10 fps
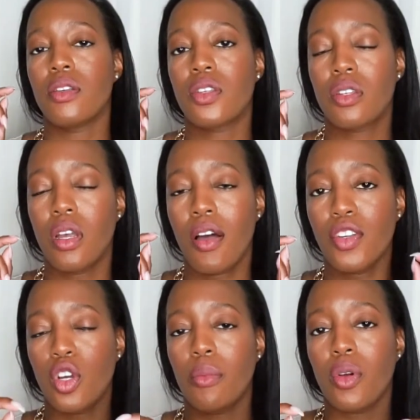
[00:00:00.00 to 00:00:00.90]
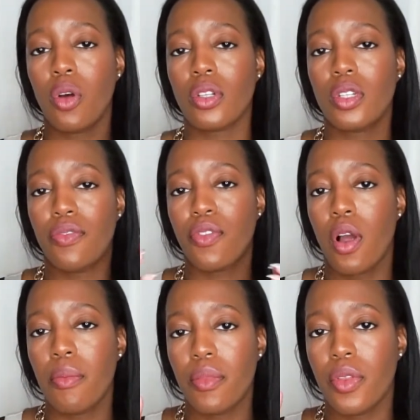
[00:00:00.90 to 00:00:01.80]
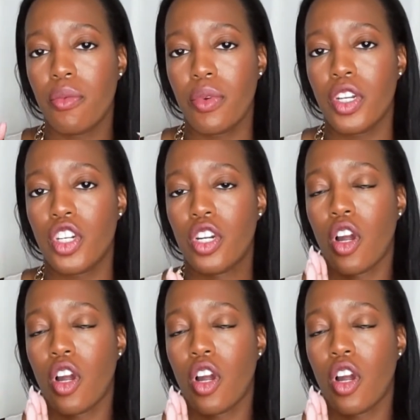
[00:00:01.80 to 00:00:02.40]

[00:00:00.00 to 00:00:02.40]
Sauvignon Blancs from the region